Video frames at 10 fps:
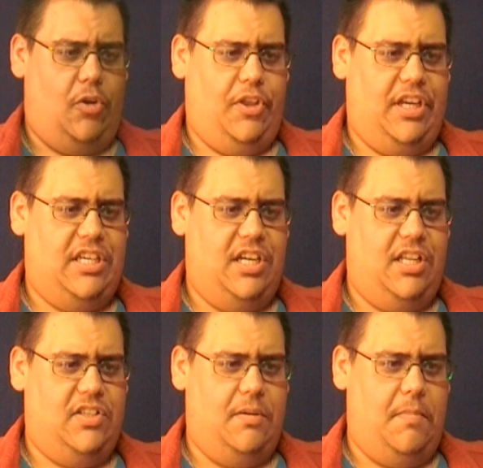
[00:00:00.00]
the
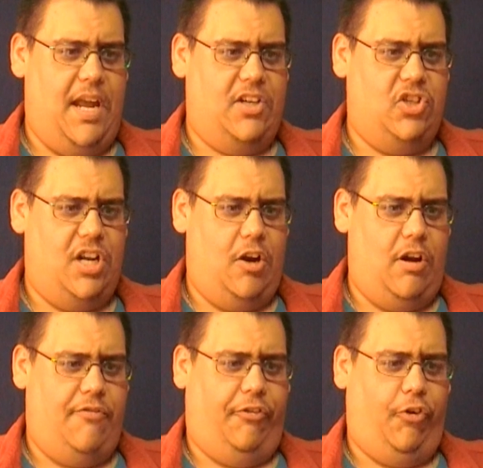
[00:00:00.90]
kid's
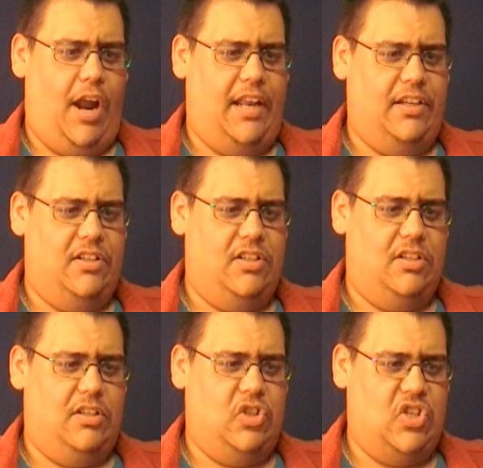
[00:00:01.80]
imaginary friend
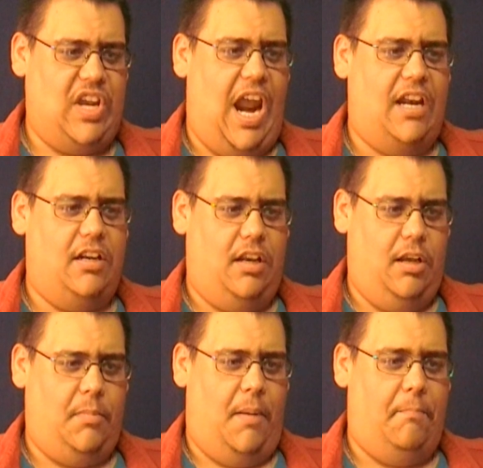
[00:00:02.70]
just handed
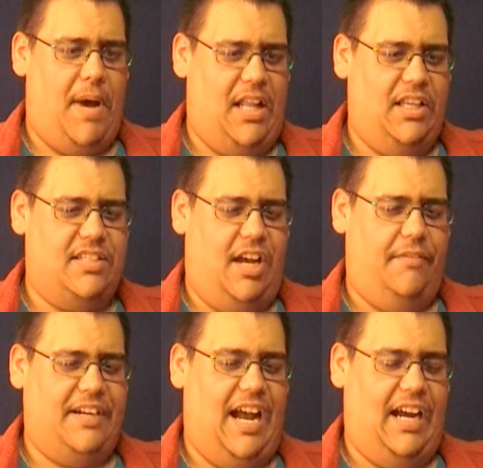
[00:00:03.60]
him a
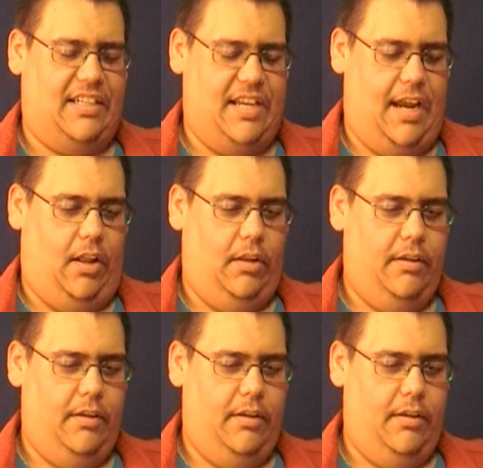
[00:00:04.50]
Molotov cocktail.